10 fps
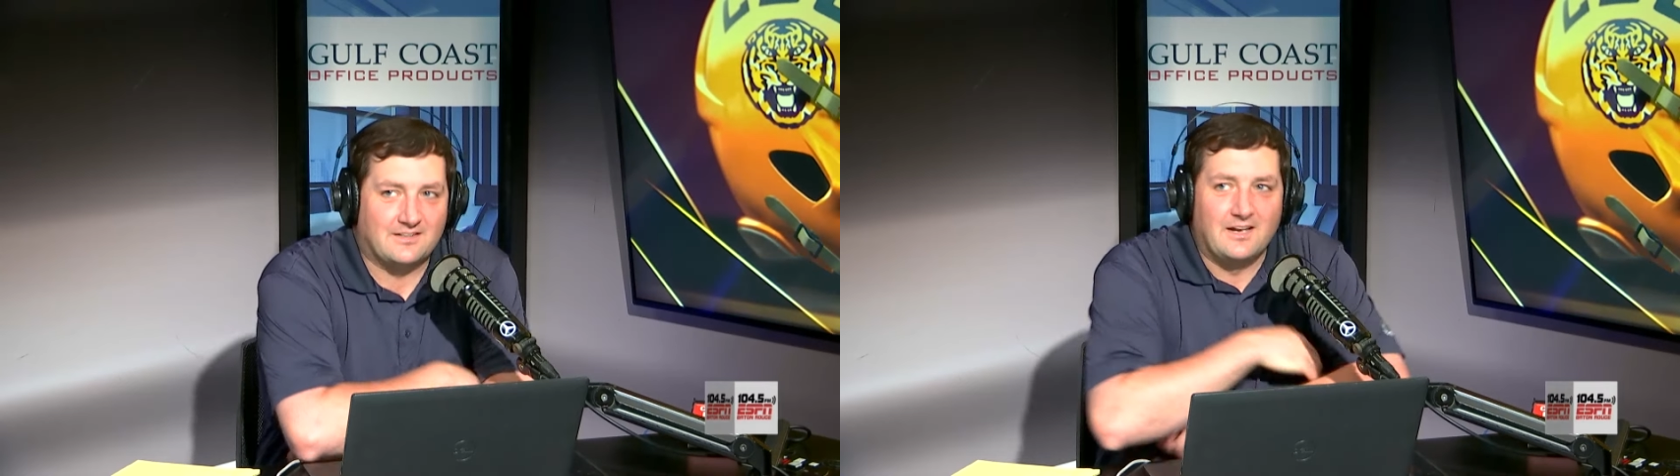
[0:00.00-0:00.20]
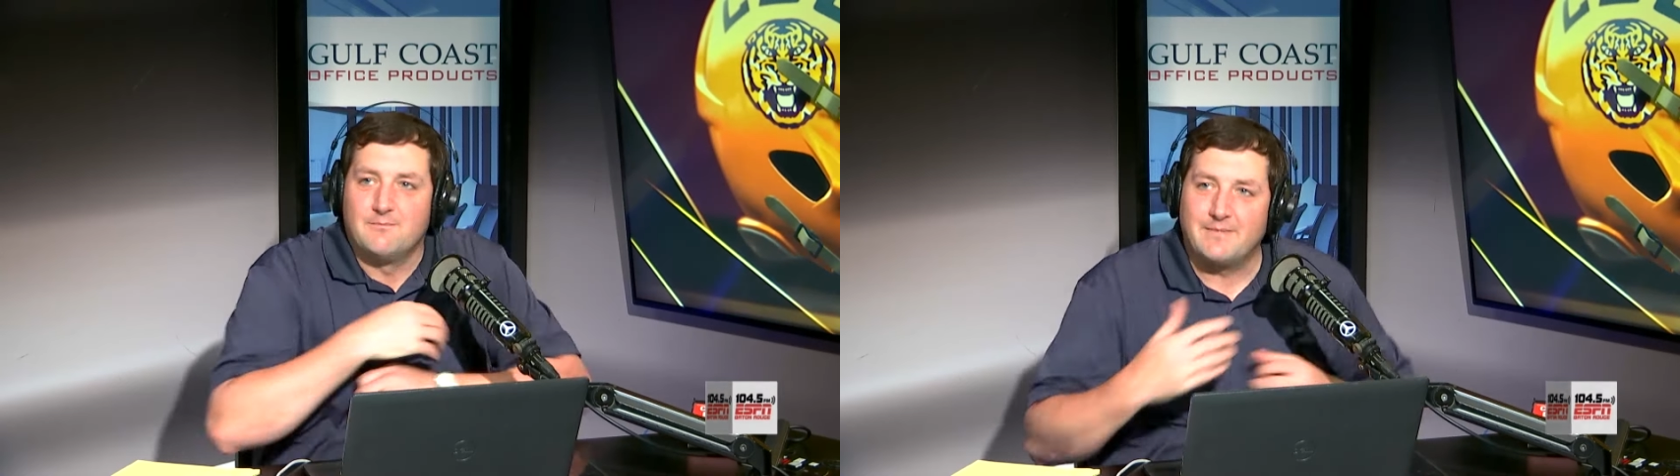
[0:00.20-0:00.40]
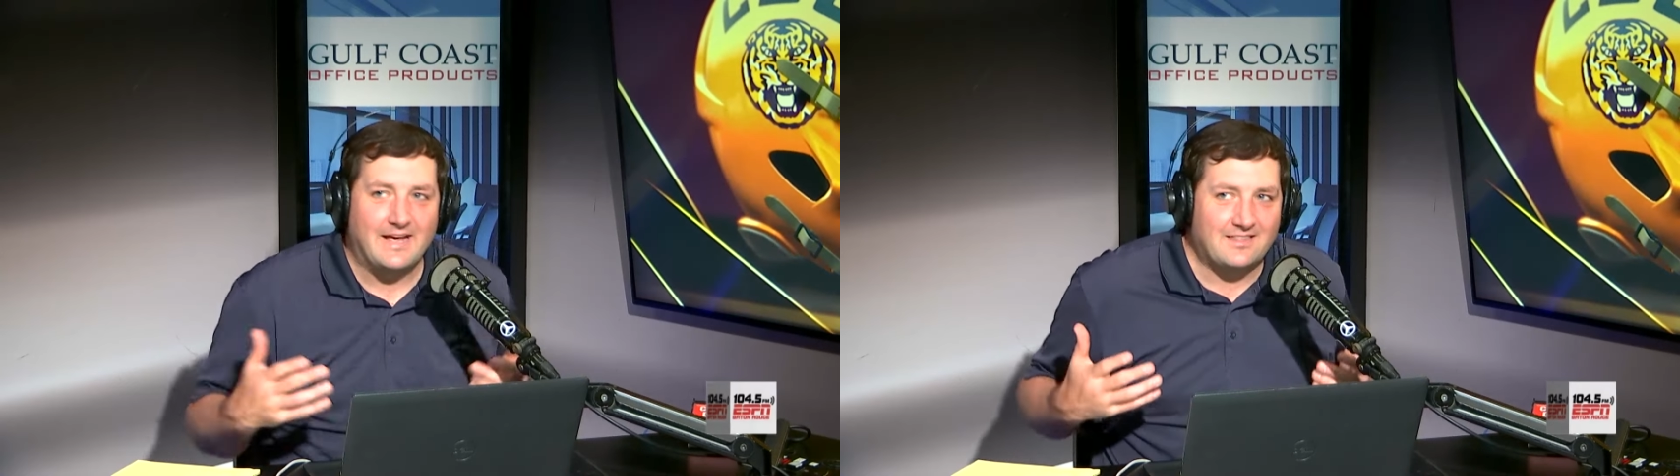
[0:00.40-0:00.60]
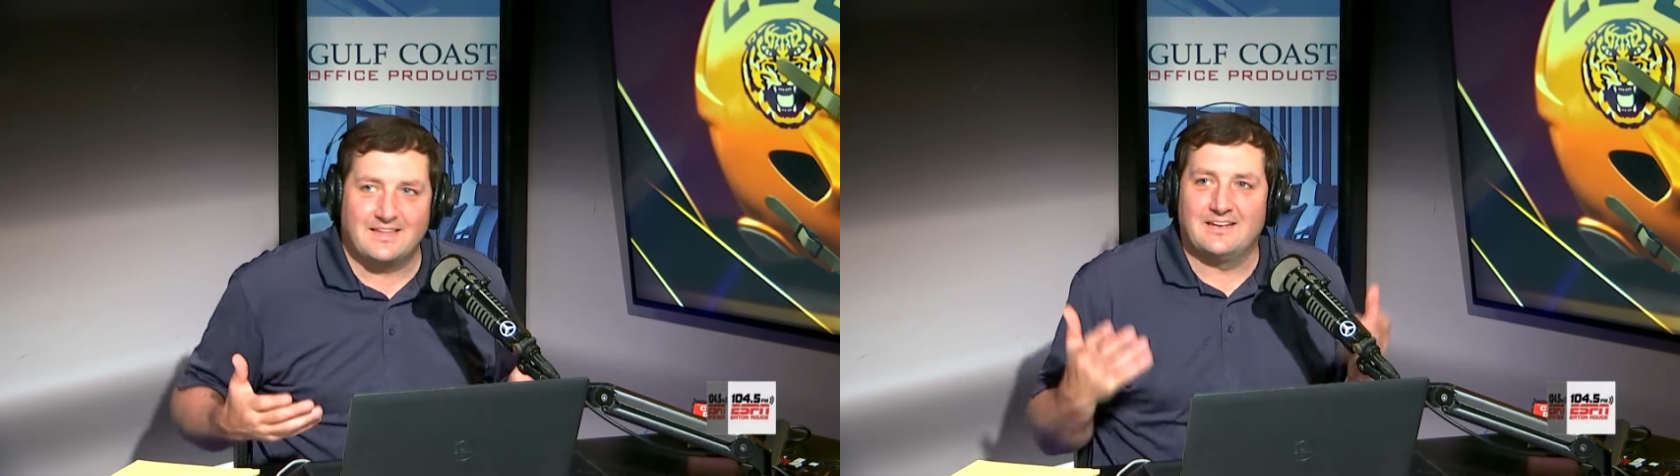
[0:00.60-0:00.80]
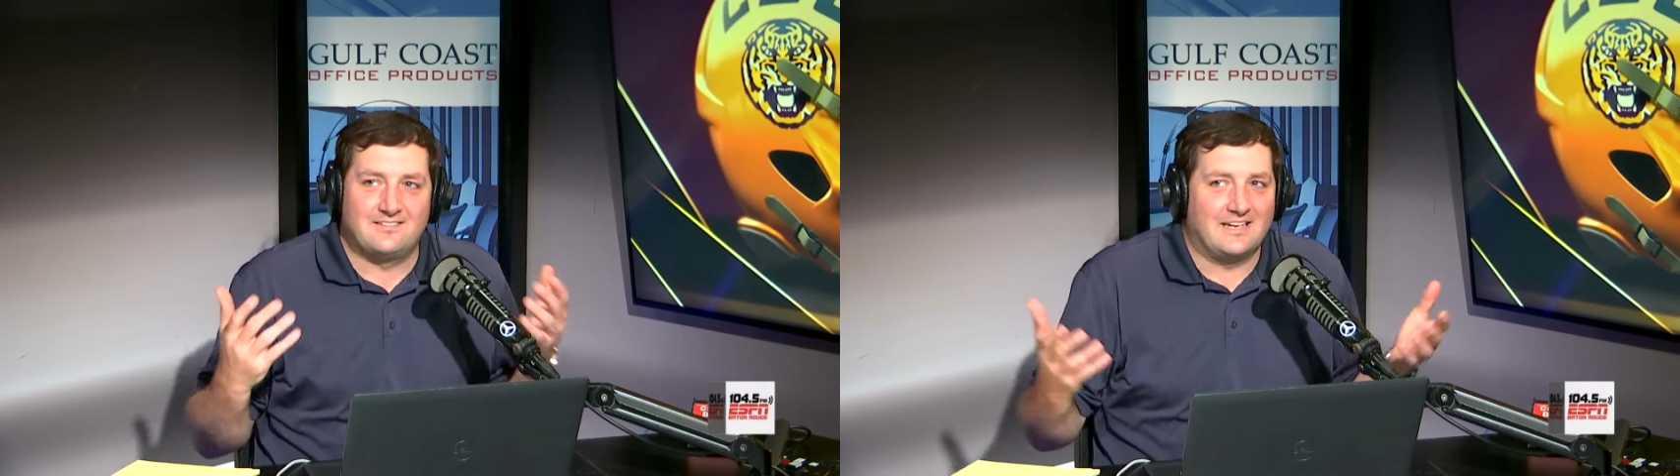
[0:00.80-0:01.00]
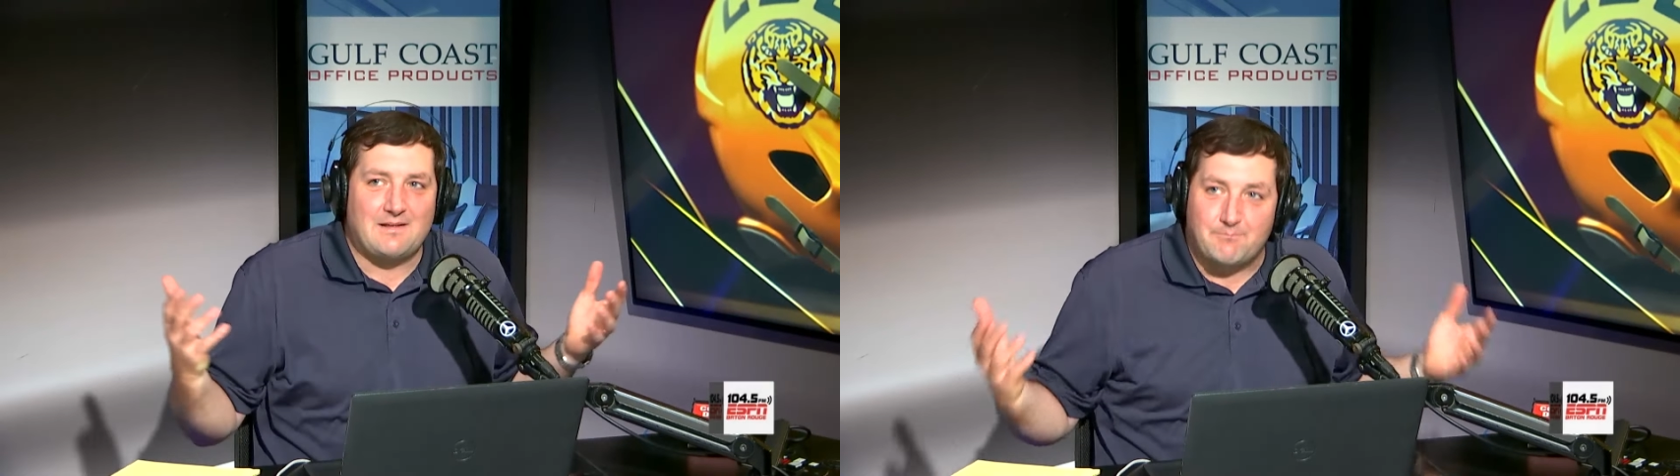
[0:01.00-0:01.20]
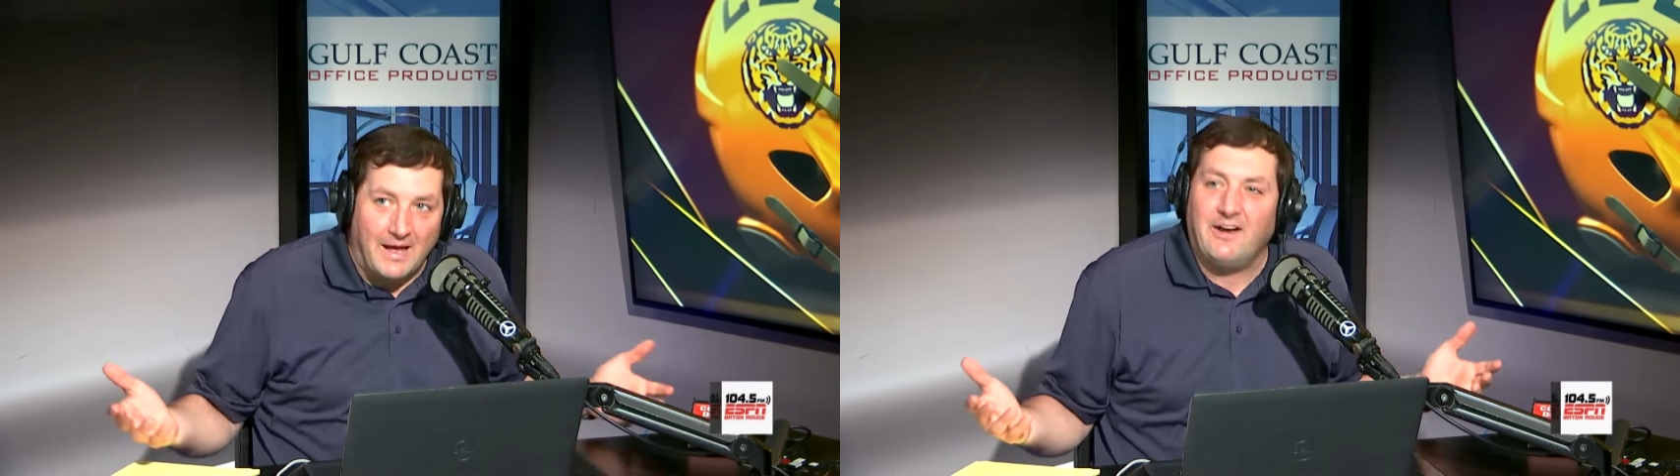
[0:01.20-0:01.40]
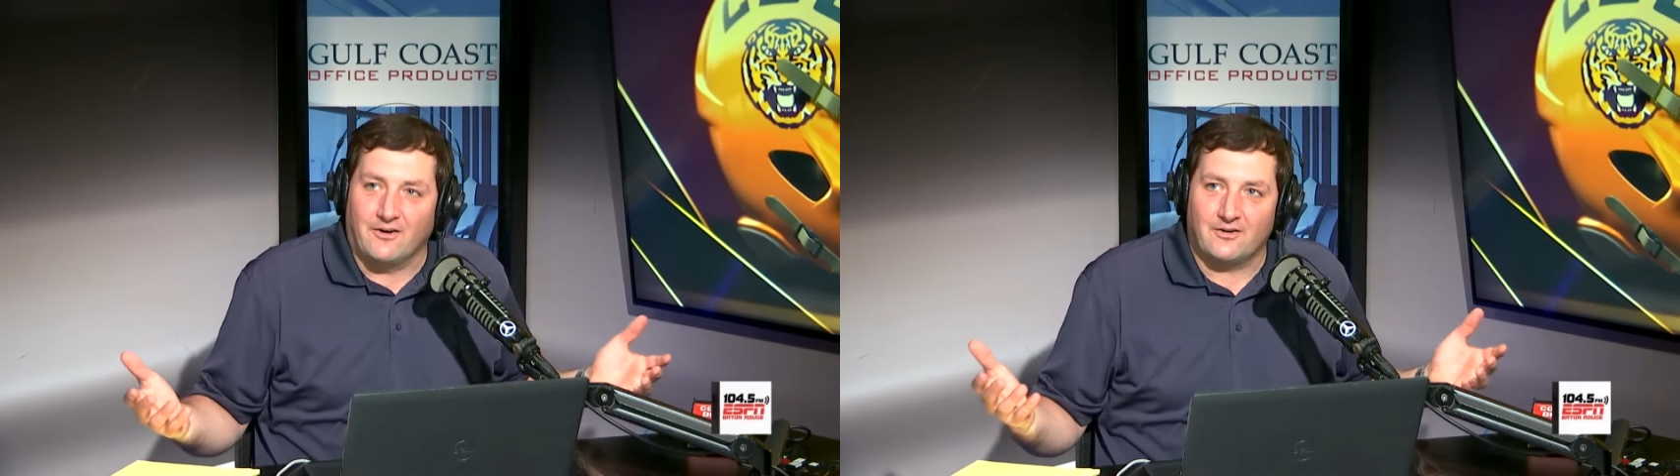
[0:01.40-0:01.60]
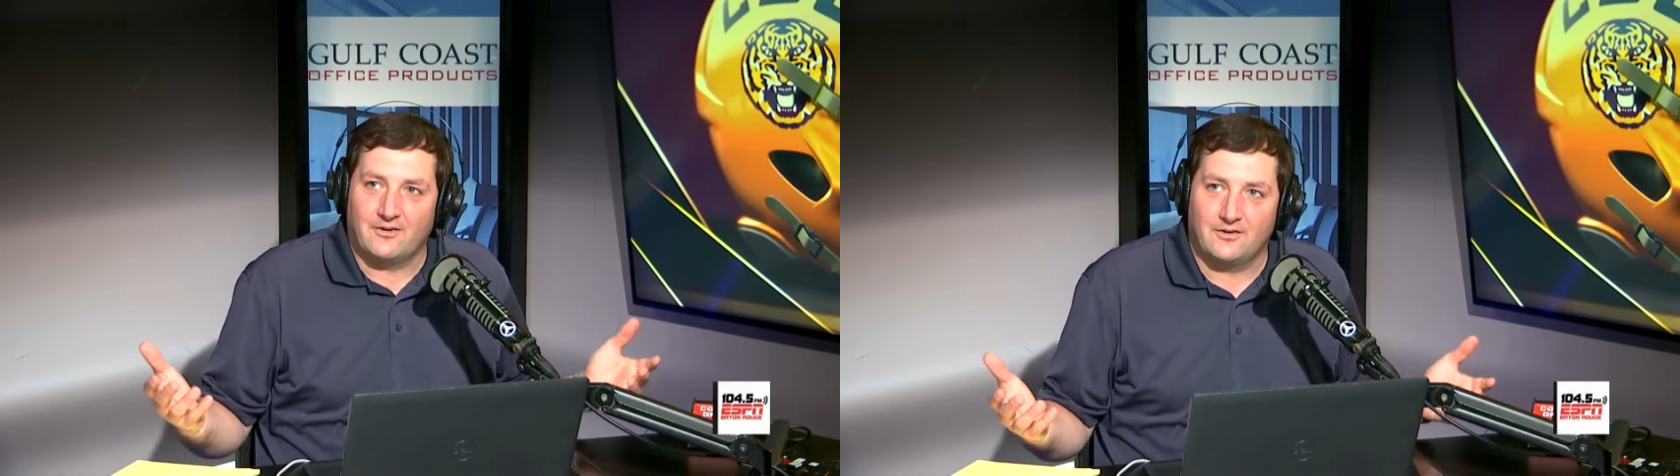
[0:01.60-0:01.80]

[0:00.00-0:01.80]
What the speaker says: going to make things any better.